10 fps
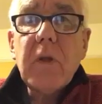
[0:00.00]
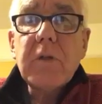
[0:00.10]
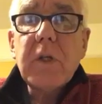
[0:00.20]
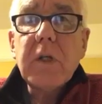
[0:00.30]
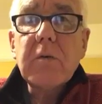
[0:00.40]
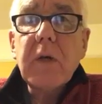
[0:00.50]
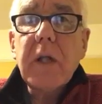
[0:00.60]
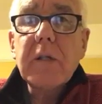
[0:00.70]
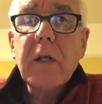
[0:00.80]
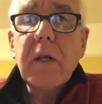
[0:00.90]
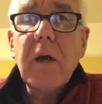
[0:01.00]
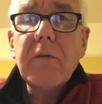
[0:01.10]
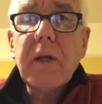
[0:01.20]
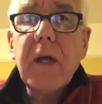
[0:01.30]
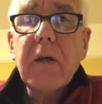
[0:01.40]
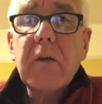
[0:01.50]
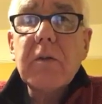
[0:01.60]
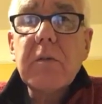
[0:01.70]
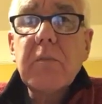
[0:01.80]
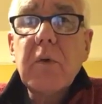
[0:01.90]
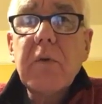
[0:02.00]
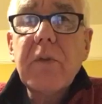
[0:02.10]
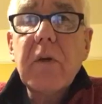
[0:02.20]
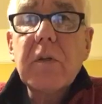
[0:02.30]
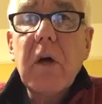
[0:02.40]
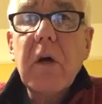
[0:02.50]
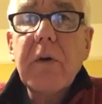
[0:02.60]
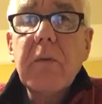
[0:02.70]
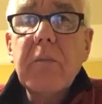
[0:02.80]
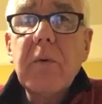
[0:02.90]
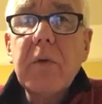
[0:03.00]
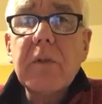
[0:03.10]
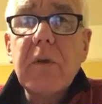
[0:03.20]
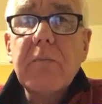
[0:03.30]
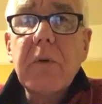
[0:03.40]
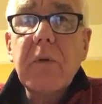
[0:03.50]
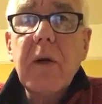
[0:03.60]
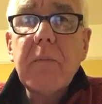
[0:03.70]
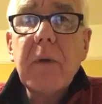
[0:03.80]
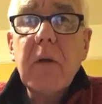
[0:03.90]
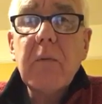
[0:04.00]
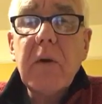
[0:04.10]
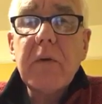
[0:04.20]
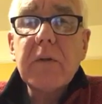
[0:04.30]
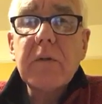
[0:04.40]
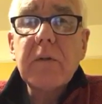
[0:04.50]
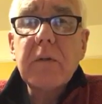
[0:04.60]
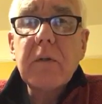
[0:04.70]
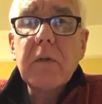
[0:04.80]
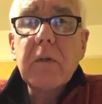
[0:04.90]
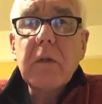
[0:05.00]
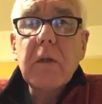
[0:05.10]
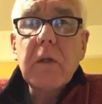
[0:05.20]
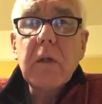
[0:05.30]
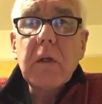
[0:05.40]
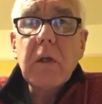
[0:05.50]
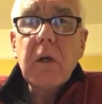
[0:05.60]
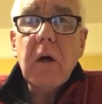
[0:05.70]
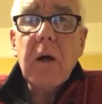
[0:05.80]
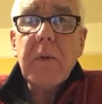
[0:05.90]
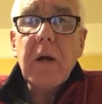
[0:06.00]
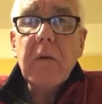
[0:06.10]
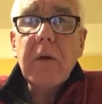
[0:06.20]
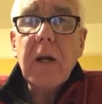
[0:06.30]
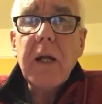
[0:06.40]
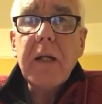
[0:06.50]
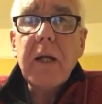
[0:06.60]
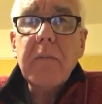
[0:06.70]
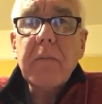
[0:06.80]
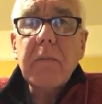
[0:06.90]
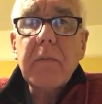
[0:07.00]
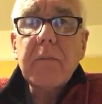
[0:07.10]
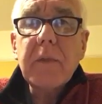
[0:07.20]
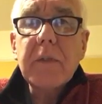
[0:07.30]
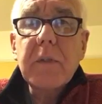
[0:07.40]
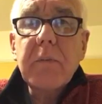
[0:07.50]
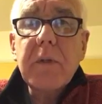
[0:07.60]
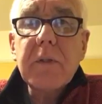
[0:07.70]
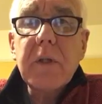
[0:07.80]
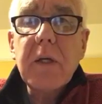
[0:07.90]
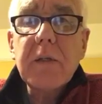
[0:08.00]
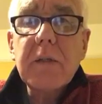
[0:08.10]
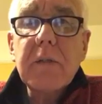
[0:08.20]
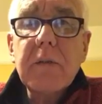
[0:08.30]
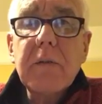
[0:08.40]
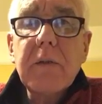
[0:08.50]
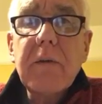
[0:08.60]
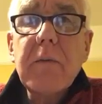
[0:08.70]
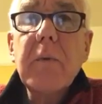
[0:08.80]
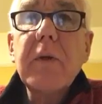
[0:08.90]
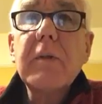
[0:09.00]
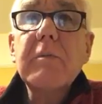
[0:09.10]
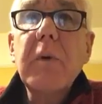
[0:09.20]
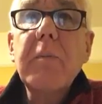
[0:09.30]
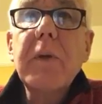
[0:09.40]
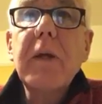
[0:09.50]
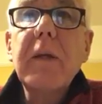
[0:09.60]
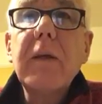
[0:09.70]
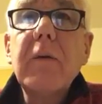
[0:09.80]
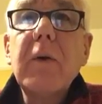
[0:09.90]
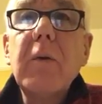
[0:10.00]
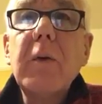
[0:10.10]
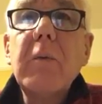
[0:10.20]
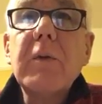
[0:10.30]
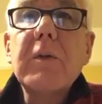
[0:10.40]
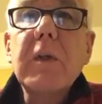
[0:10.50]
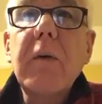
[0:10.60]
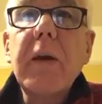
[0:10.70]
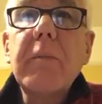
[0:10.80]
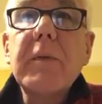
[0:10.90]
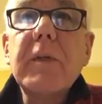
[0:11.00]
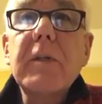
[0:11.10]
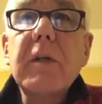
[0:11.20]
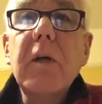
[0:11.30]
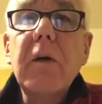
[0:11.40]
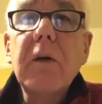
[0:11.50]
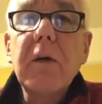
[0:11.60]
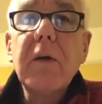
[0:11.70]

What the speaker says: Cheers, we'll get it sent over now. Use some more of those hard-earned points I've built up. No worries. Hi, Bungle and Lady M, Disney Princess. Everybody just pop it in. Oh, look at all the watchers going up at 6 o'clock.